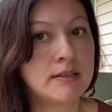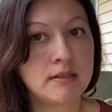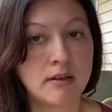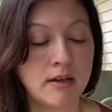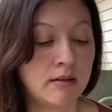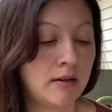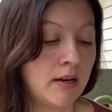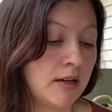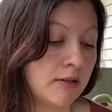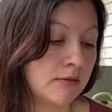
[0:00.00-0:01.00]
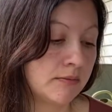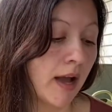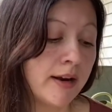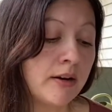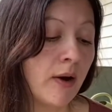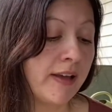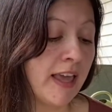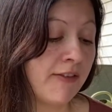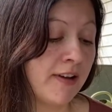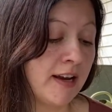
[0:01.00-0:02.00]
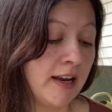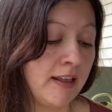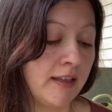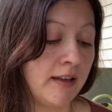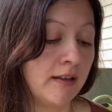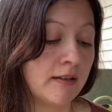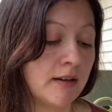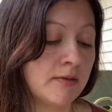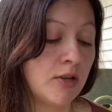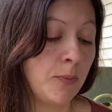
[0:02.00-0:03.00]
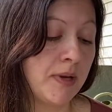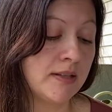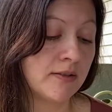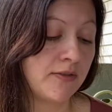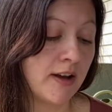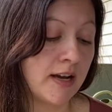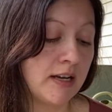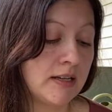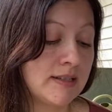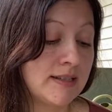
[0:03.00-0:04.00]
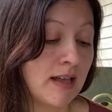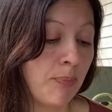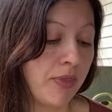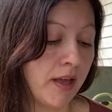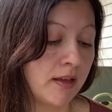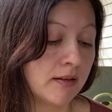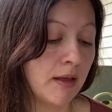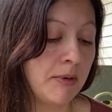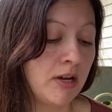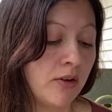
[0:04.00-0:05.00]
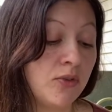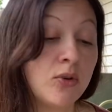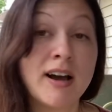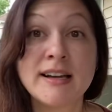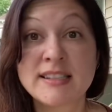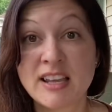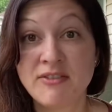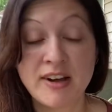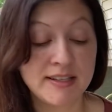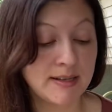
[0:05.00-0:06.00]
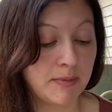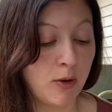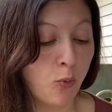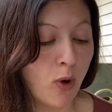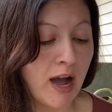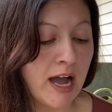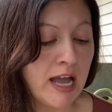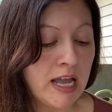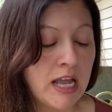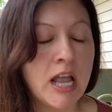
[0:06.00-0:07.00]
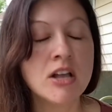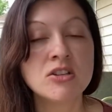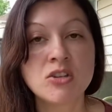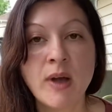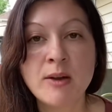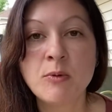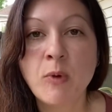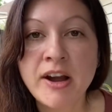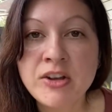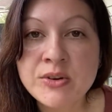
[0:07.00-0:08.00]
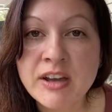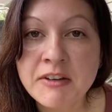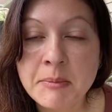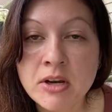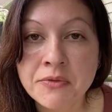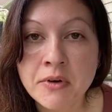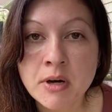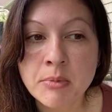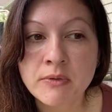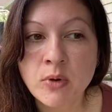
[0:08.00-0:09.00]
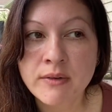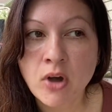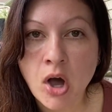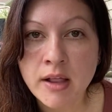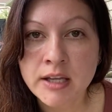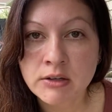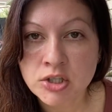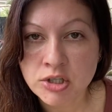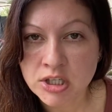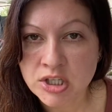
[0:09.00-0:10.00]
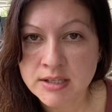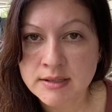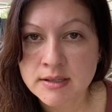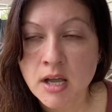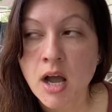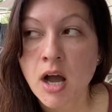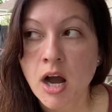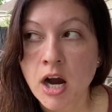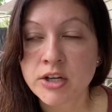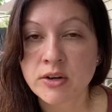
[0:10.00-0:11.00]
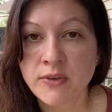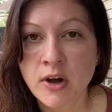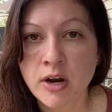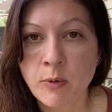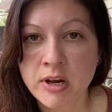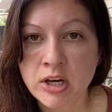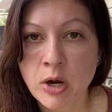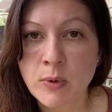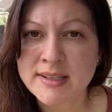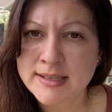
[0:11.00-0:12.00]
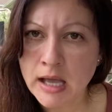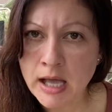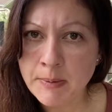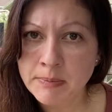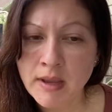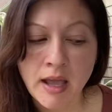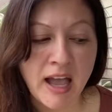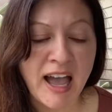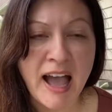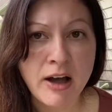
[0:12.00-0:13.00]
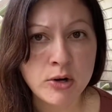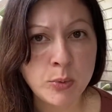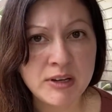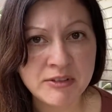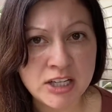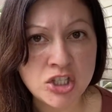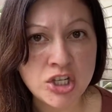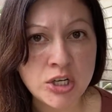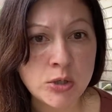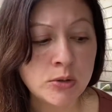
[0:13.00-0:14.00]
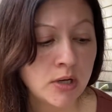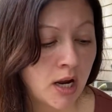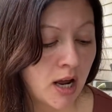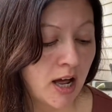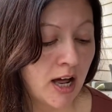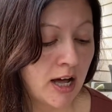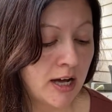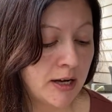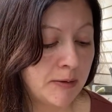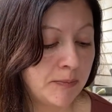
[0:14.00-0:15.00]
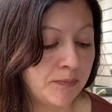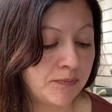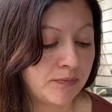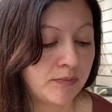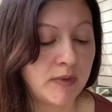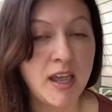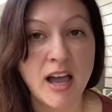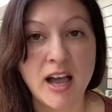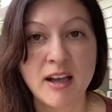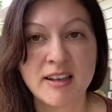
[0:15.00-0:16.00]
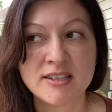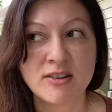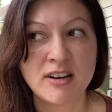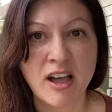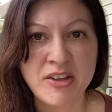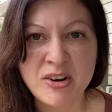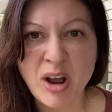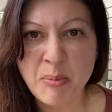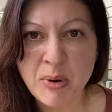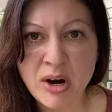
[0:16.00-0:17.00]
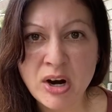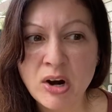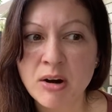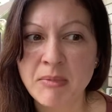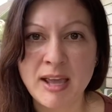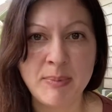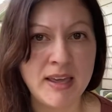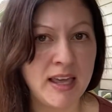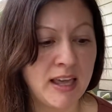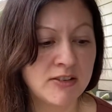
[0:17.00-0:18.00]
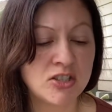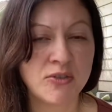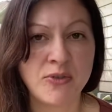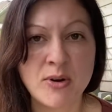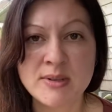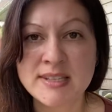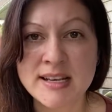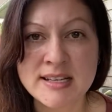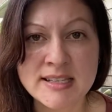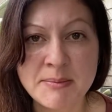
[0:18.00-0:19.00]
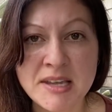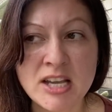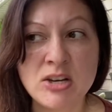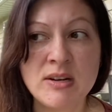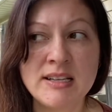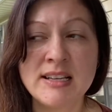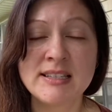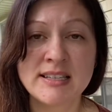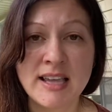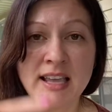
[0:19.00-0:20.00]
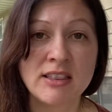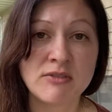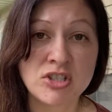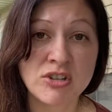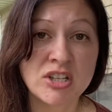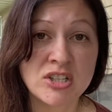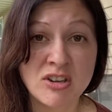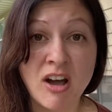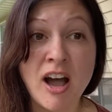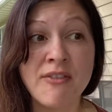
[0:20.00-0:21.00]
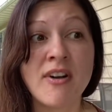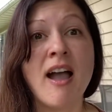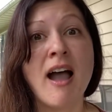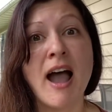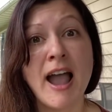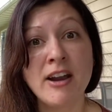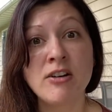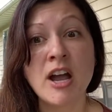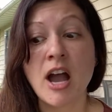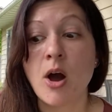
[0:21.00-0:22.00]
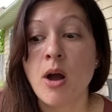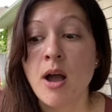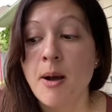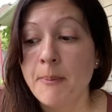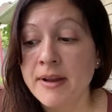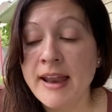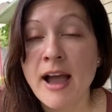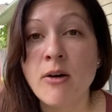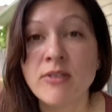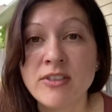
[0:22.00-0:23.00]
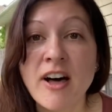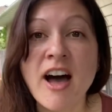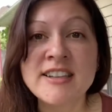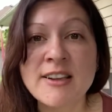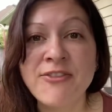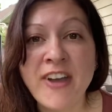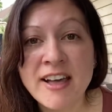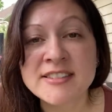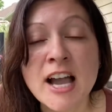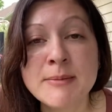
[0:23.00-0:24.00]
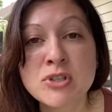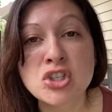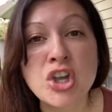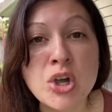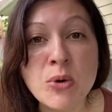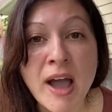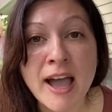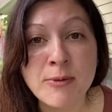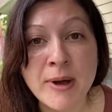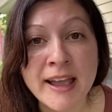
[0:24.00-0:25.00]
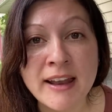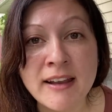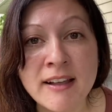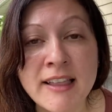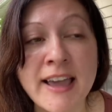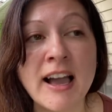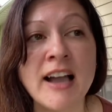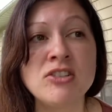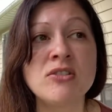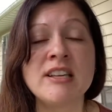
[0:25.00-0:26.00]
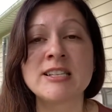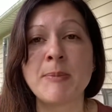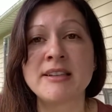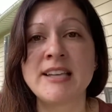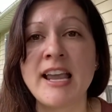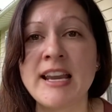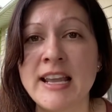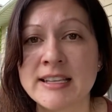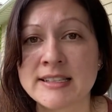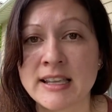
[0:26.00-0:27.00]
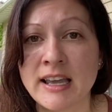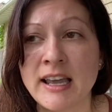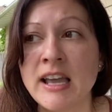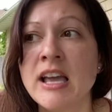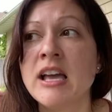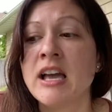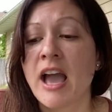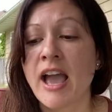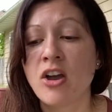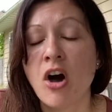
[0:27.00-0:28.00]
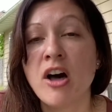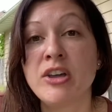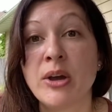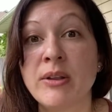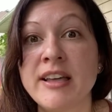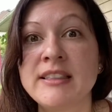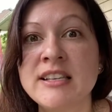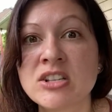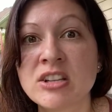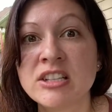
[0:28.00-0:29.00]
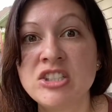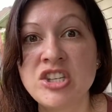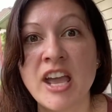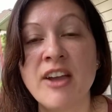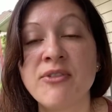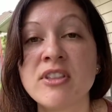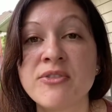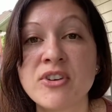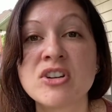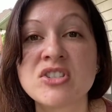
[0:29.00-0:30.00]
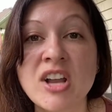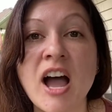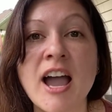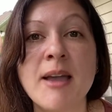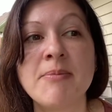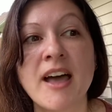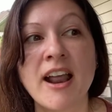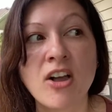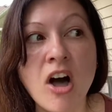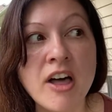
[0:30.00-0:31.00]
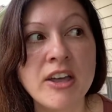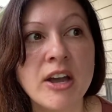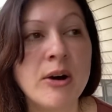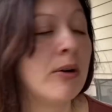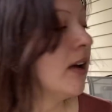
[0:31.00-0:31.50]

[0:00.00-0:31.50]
I don't know. I can't find anything. I was hoping to find something. Let me know if you guys can find something. Why? So Edwin, why are you giving me your phone number if you have calling restrictions on your phone? I want to know what's up. How do we reach you? Yeah, is there another number? Or maybe is your phone set to something and you need to take the restrictions off? I don't know. But now it's a fail times two, Edwin. Like, I do these spontaneously and call you. Like, these are legit for the first time that I call you.